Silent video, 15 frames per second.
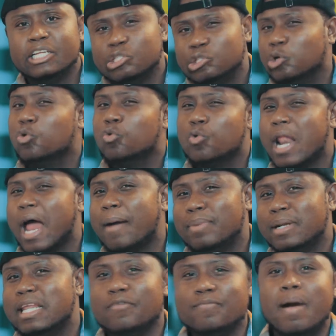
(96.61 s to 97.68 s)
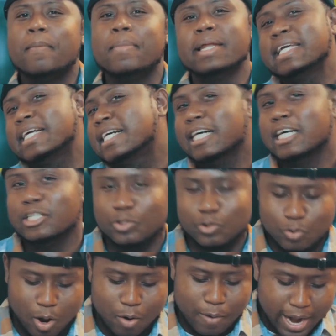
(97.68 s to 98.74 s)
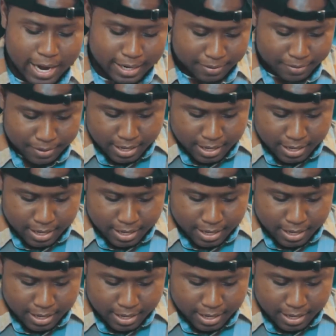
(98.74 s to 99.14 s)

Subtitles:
to do what I believe my money could do, all right?